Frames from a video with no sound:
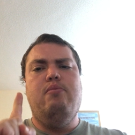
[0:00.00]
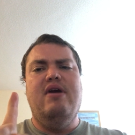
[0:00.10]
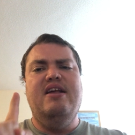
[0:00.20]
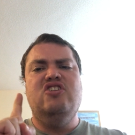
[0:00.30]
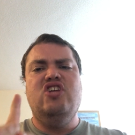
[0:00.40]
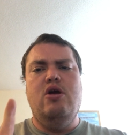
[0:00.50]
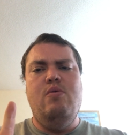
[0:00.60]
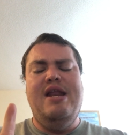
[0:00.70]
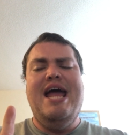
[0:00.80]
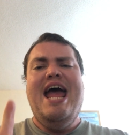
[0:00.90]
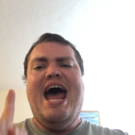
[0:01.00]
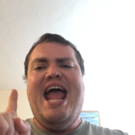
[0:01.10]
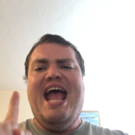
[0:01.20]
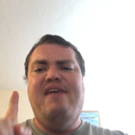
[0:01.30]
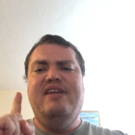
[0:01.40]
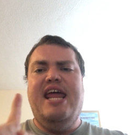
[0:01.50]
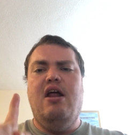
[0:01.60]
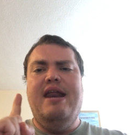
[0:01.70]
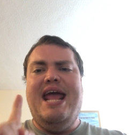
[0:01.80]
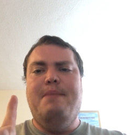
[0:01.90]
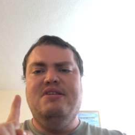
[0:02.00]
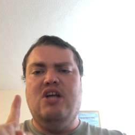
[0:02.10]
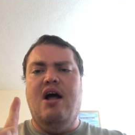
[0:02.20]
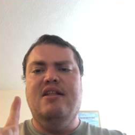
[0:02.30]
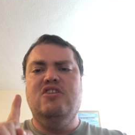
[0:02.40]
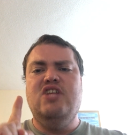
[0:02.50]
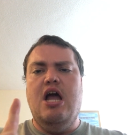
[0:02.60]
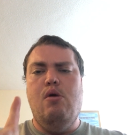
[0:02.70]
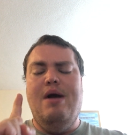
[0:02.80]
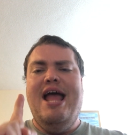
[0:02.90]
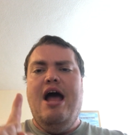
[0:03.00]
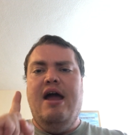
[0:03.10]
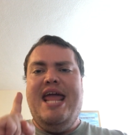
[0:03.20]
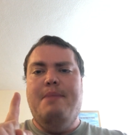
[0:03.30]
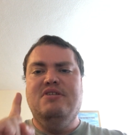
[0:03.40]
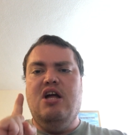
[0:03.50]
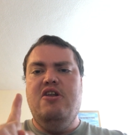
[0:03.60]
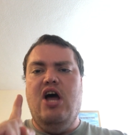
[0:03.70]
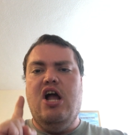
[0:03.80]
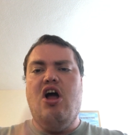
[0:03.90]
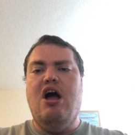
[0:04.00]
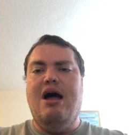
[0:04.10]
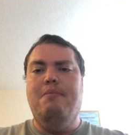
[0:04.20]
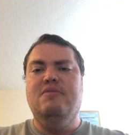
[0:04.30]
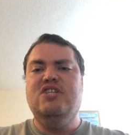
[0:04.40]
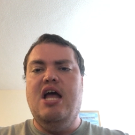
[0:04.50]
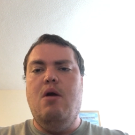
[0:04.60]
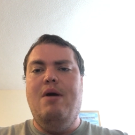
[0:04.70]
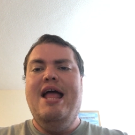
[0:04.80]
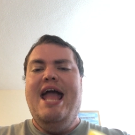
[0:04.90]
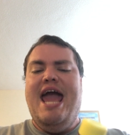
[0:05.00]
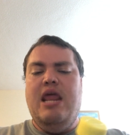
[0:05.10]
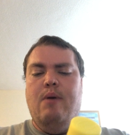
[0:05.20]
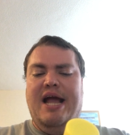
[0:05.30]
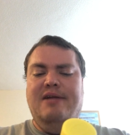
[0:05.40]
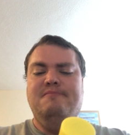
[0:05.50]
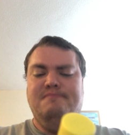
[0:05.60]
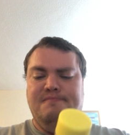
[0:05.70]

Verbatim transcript: pretty soon. I have to get on Amazon, so on Amazon.com. So anyway,